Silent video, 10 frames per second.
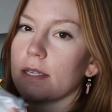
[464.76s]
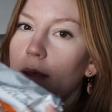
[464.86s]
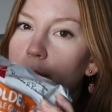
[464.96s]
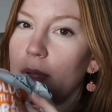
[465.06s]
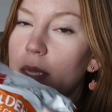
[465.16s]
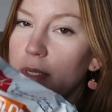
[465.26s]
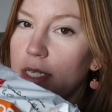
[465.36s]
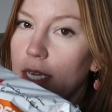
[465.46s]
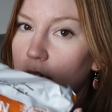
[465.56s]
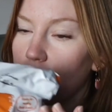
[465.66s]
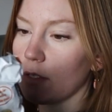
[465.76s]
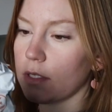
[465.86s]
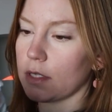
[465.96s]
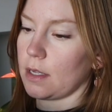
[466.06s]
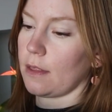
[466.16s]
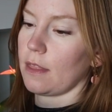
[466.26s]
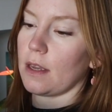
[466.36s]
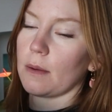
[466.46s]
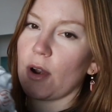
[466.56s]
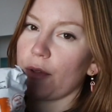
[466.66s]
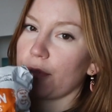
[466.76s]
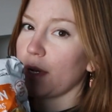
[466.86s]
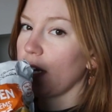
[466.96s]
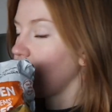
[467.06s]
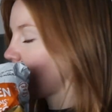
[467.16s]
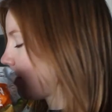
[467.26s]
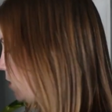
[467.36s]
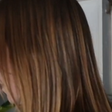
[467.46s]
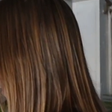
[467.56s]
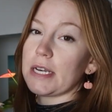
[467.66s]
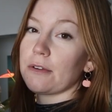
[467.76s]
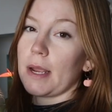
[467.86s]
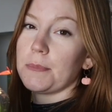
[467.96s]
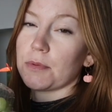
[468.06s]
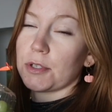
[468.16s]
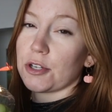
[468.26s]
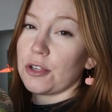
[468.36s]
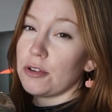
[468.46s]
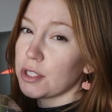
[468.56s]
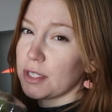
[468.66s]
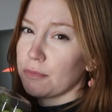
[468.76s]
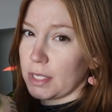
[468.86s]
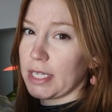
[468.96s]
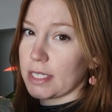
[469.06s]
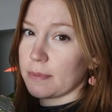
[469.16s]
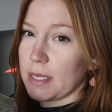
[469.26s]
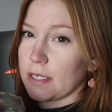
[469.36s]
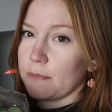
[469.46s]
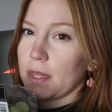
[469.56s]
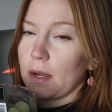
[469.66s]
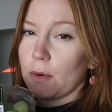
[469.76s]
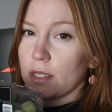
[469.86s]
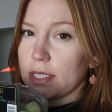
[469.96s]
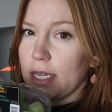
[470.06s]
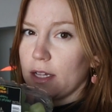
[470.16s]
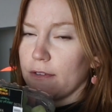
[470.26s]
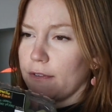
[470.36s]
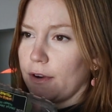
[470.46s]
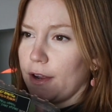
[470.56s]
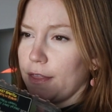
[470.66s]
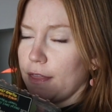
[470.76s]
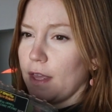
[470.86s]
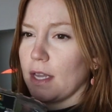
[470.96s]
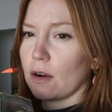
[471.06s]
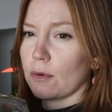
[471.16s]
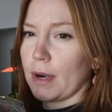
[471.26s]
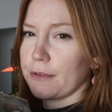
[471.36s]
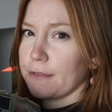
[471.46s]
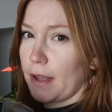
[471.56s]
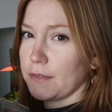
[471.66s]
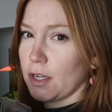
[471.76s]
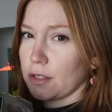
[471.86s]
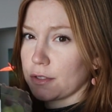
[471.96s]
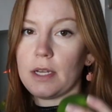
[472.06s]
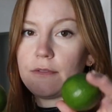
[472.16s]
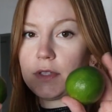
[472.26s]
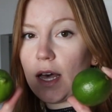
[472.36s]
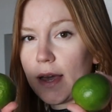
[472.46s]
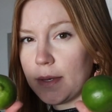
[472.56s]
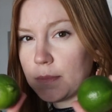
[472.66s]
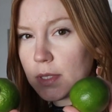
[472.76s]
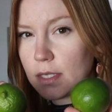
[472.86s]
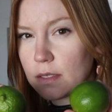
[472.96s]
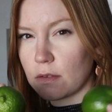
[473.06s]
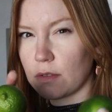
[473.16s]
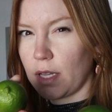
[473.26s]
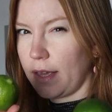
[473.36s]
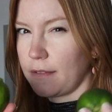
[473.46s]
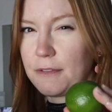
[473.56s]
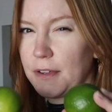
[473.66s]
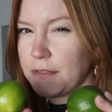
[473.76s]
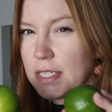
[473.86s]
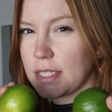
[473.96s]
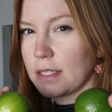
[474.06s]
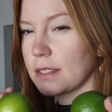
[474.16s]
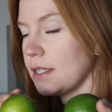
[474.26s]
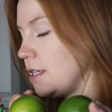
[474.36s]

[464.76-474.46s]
some mini potatoes, I think around $3. Green grapes, which are usually really expensive, but they were on sale for I think around $5. Of limes, these are like 50 cents